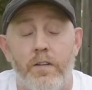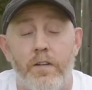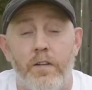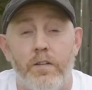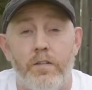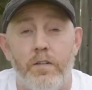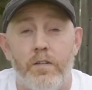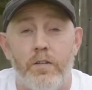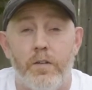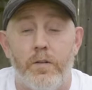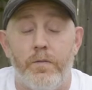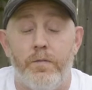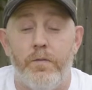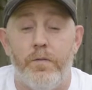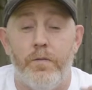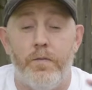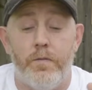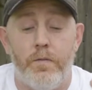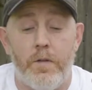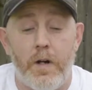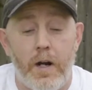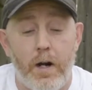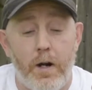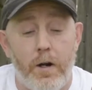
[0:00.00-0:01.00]
this is a
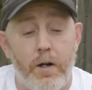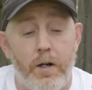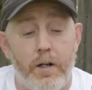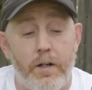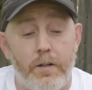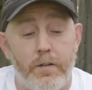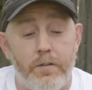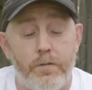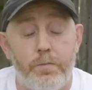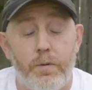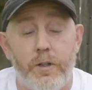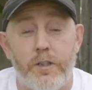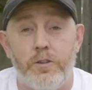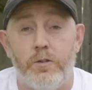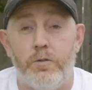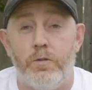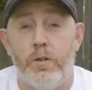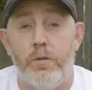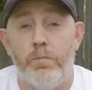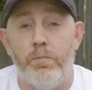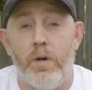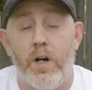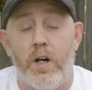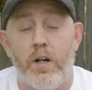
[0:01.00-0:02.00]
very special
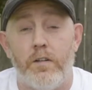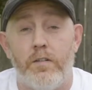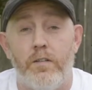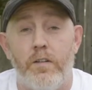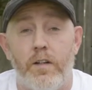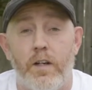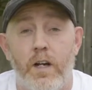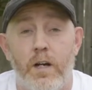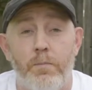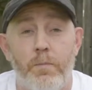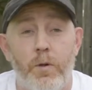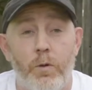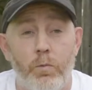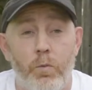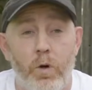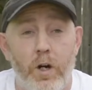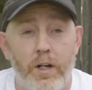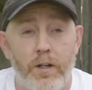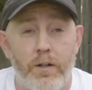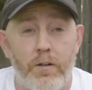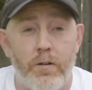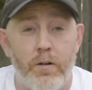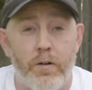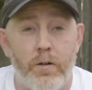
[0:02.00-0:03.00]
unboxing. I've been
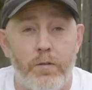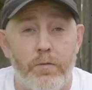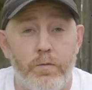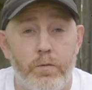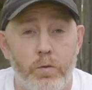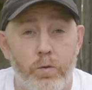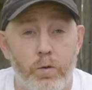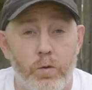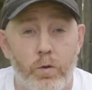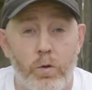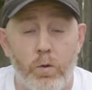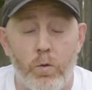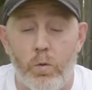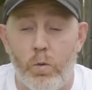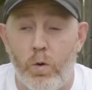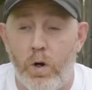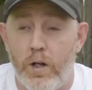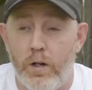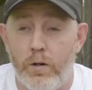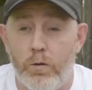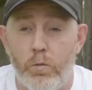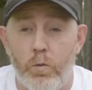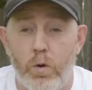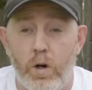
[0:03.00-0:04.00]
waiting on for quite
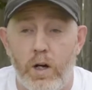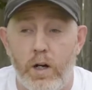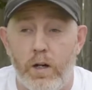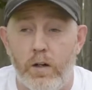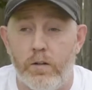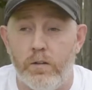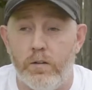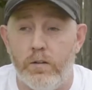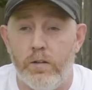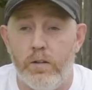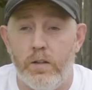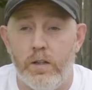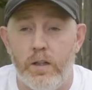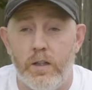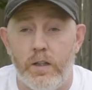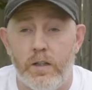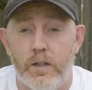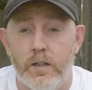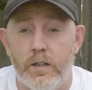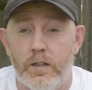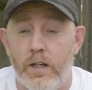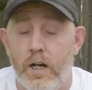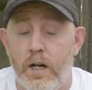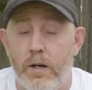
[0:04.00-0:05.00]
a while.
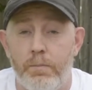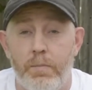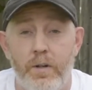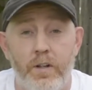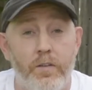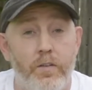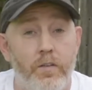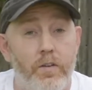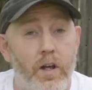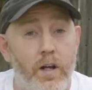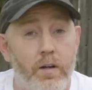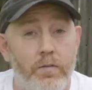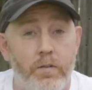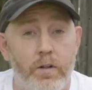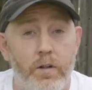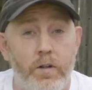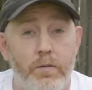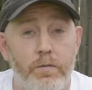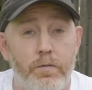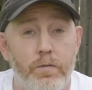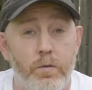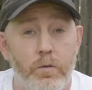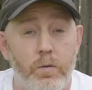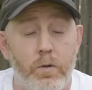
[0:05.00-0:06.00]
I've been saving up
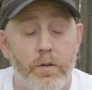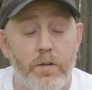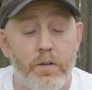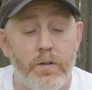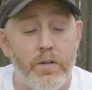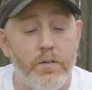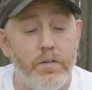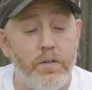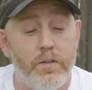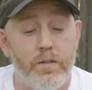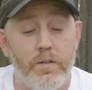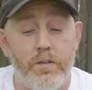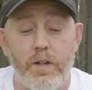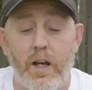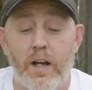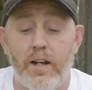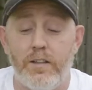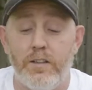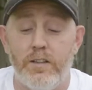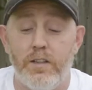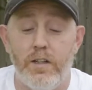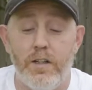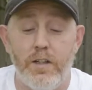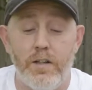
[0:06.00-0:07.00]
for it. This is
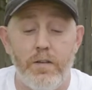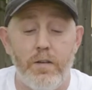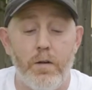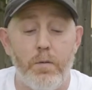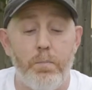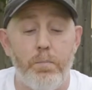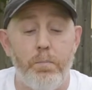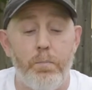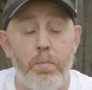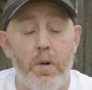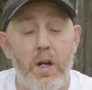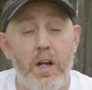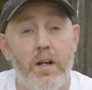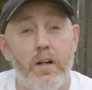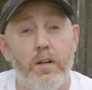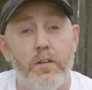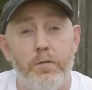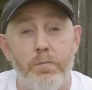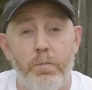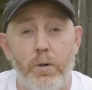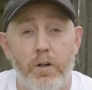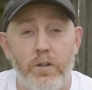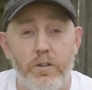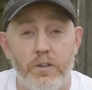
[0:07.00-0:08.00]
actually the biggest
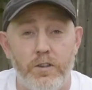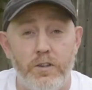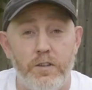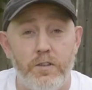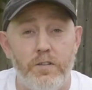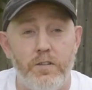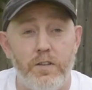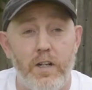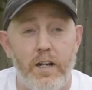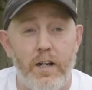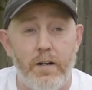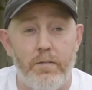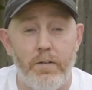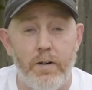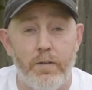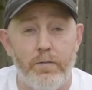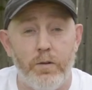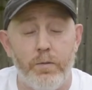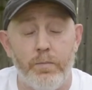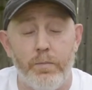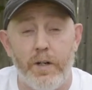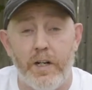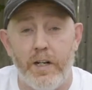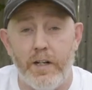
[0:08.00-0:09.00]
purchase I've
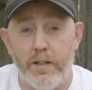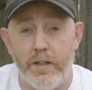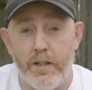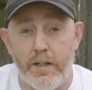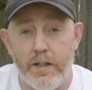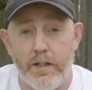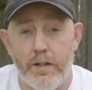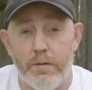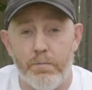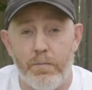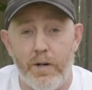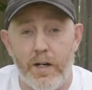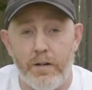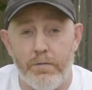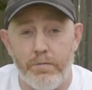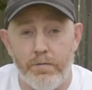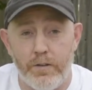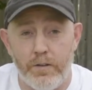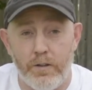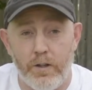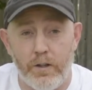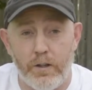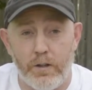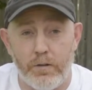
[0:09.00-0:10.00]
ever made in my
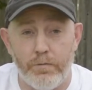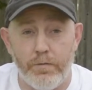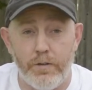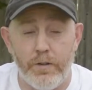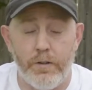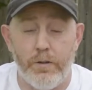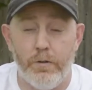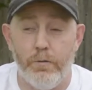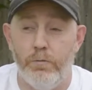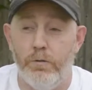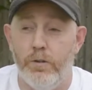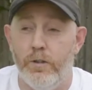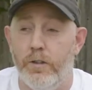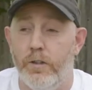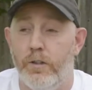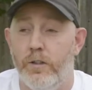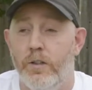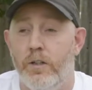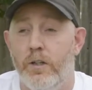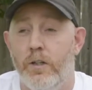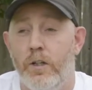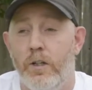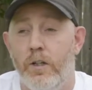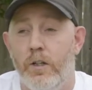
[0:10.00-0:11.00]
photography career,
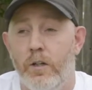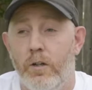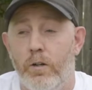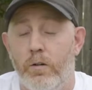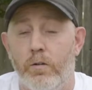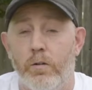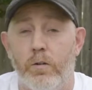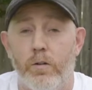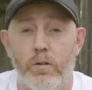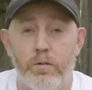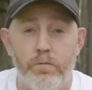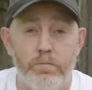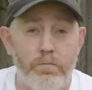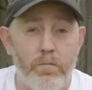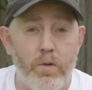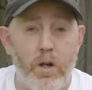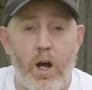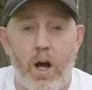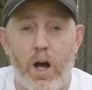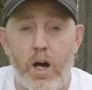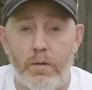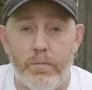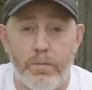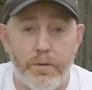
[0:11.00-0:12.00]
or
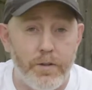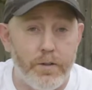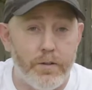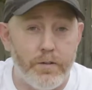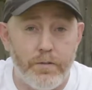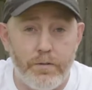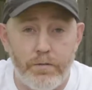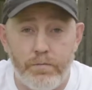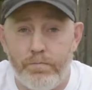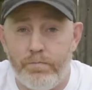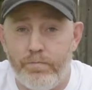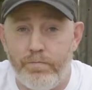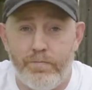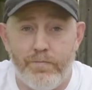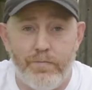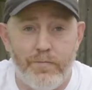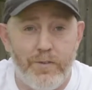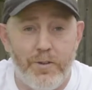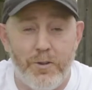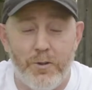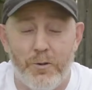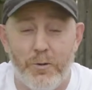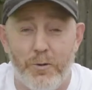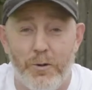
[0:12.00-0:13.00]
hobbyist
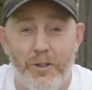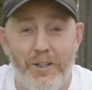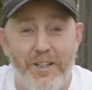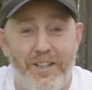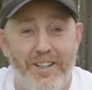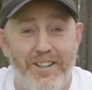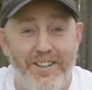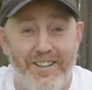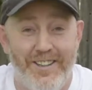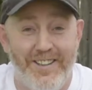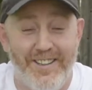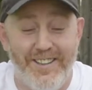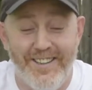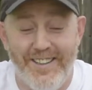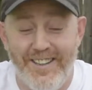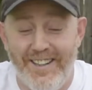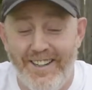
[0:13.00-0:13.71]
career.